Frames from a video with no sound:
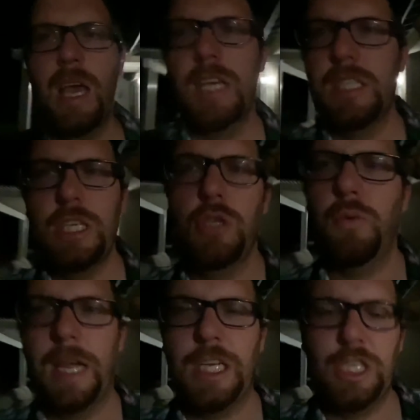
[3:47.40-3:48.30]

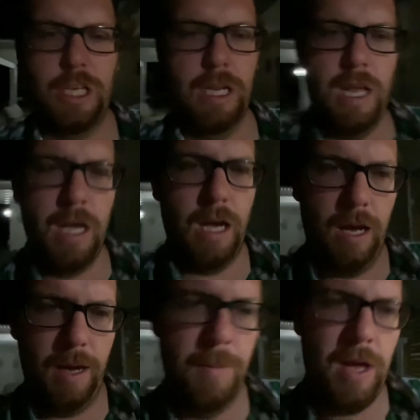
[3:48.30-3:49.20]
situation.
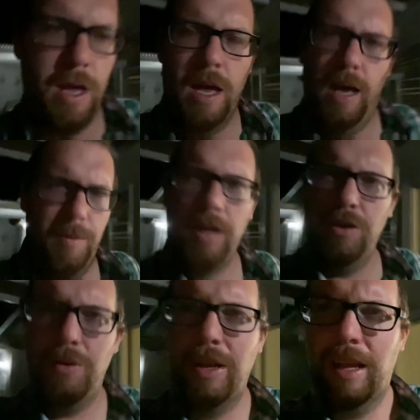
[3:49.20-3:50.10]
Um, I'm not
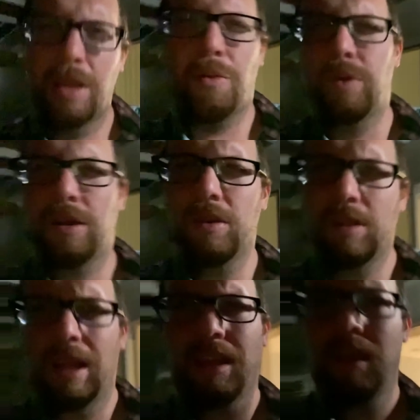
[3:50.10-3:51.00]
doing like a real
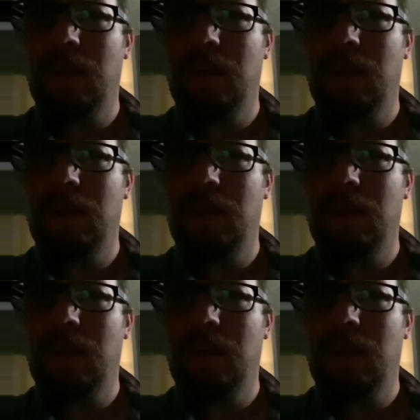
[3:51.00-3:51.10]
like